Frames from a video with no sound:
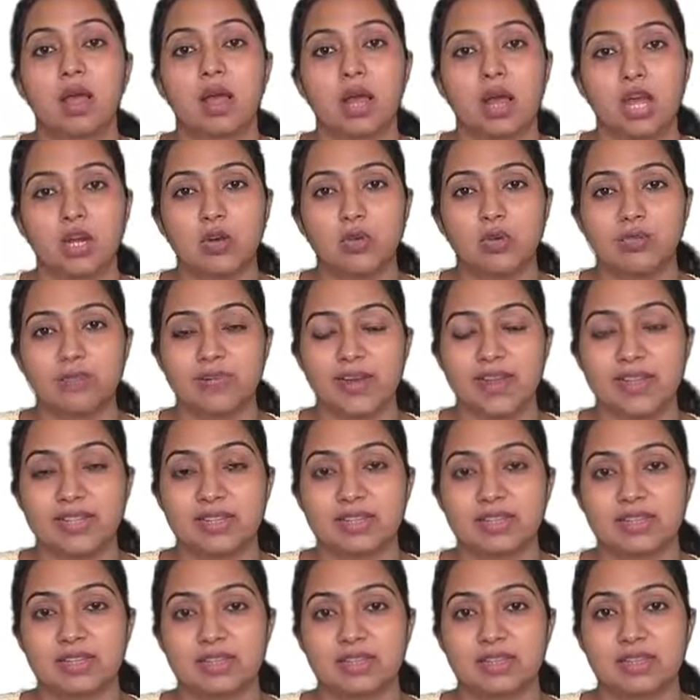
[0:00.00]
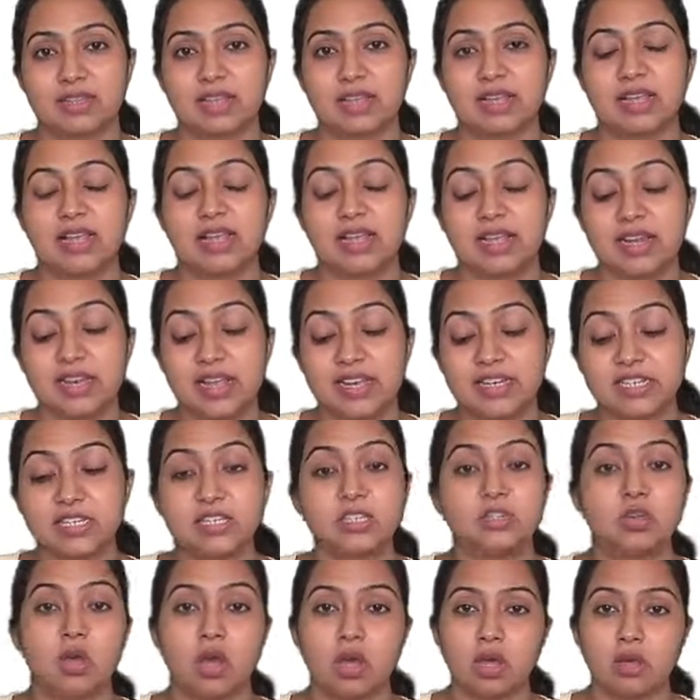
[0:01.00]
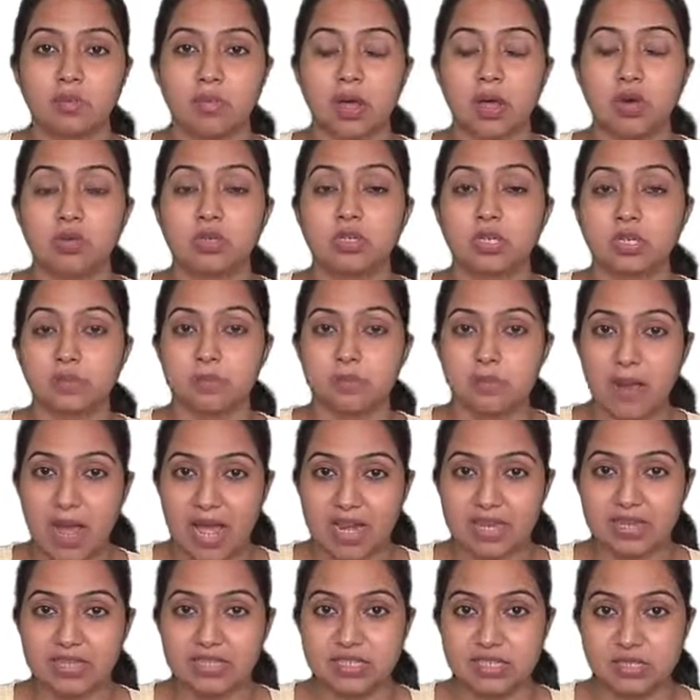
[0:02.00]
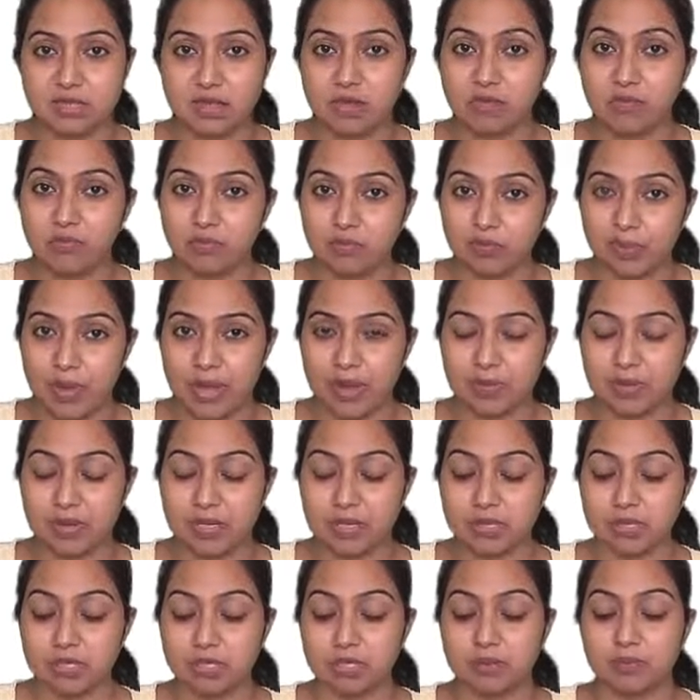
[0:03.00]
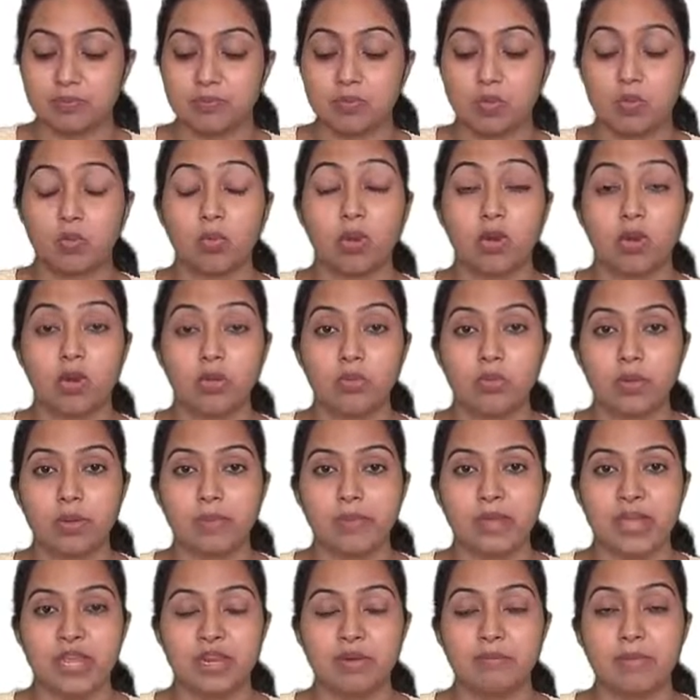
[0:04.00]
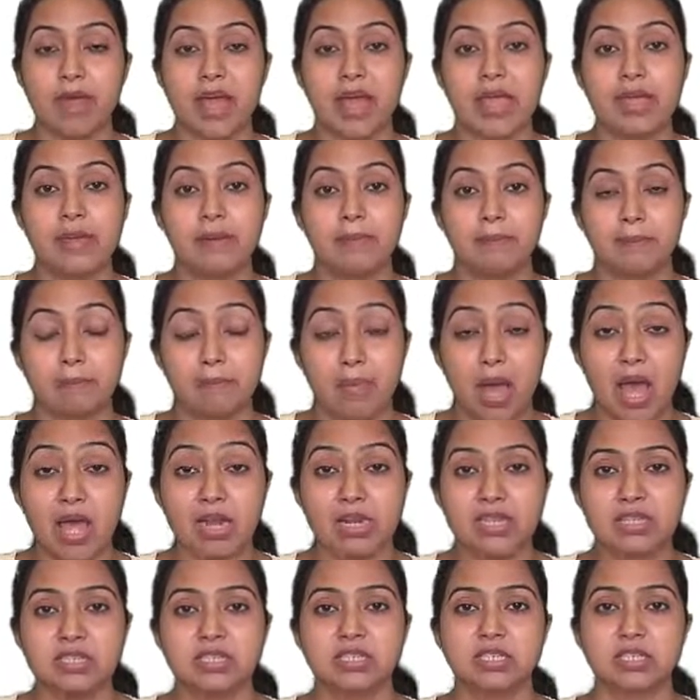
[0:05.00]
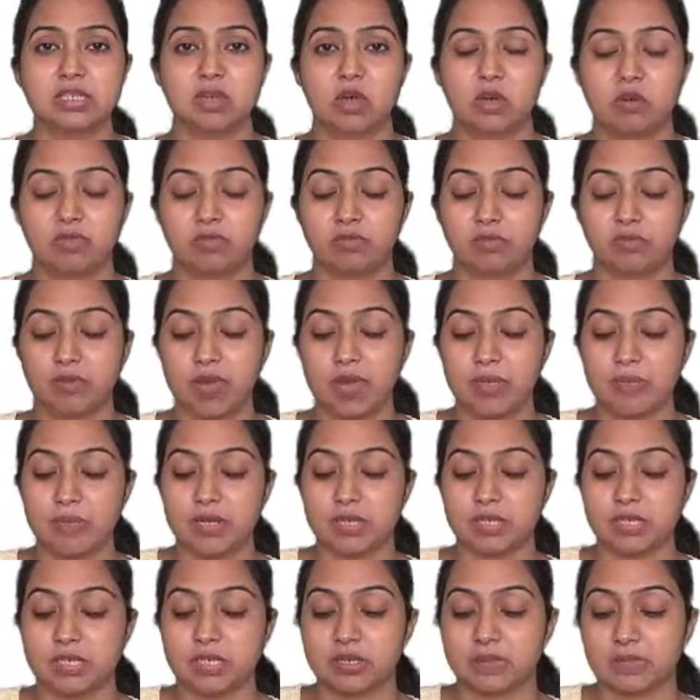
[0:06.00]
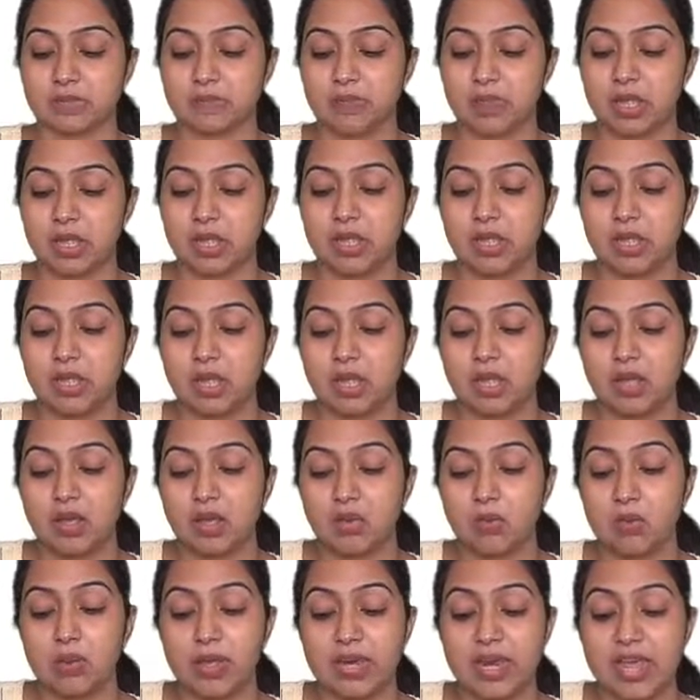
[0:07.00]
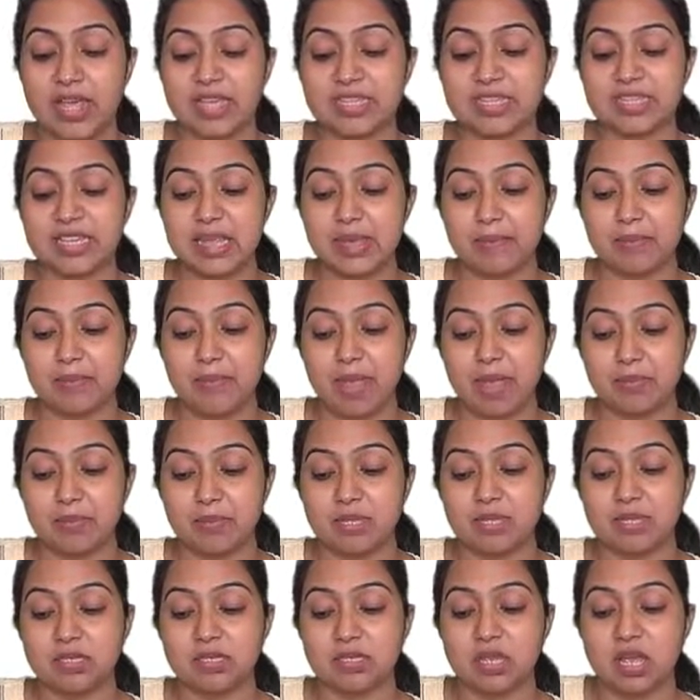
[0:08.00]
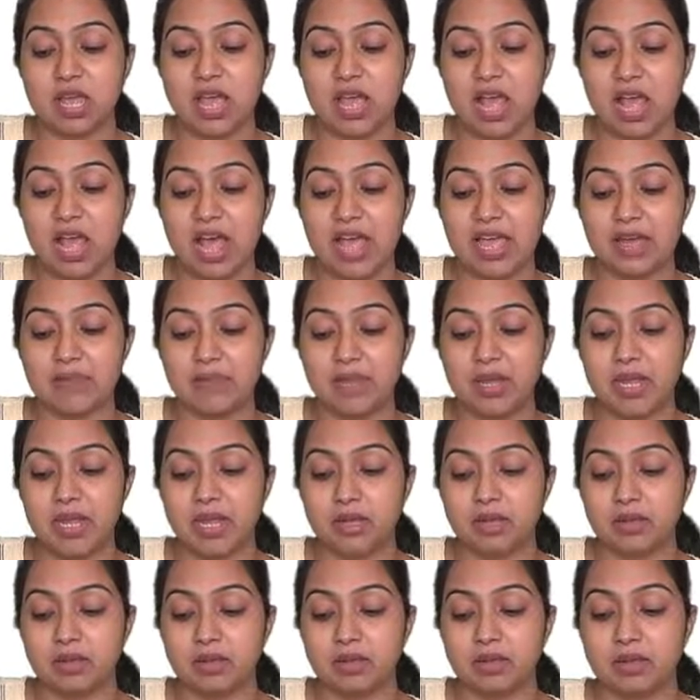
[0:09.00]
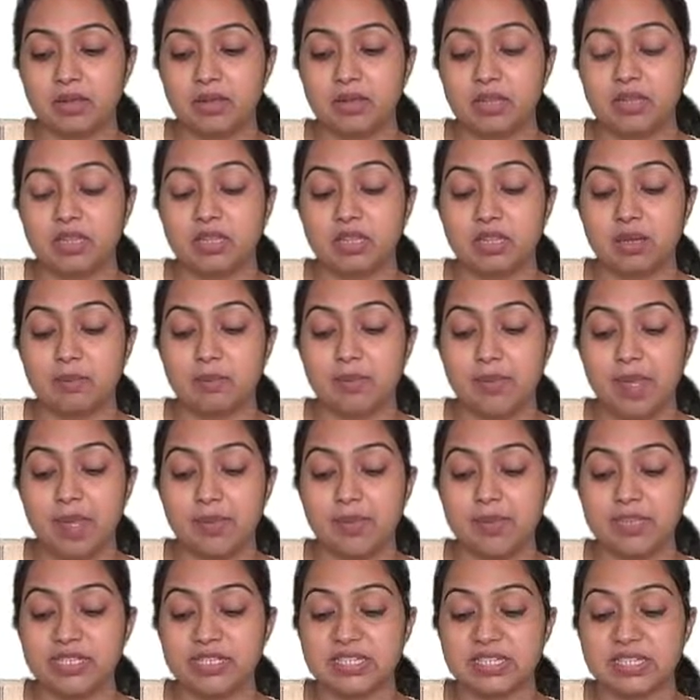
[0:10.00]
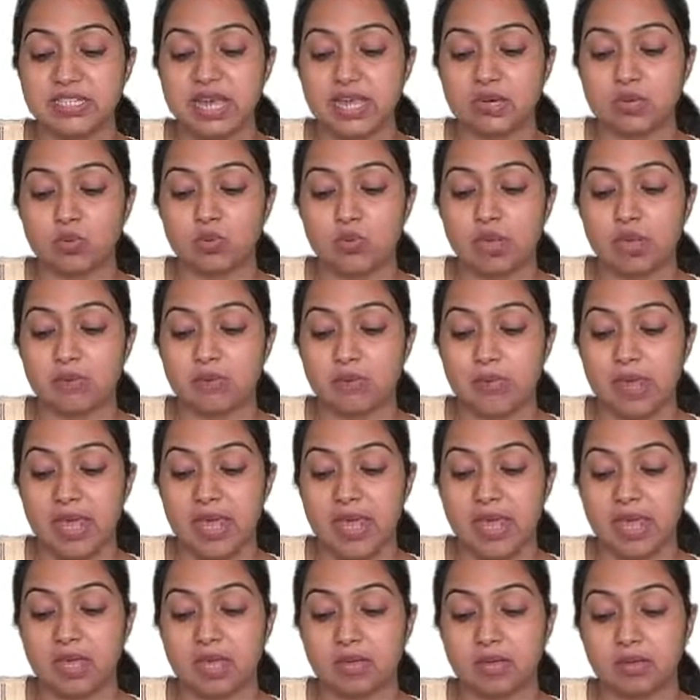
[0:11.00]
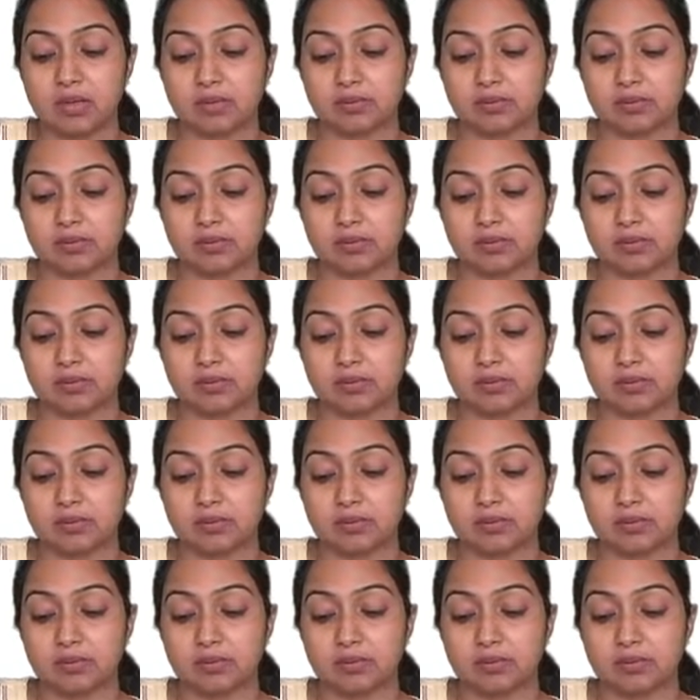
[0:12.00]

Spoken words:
Hello friends, let us talk about balance of payment. What do we mean by balance of payment? When I say payment, I mean the payments that we make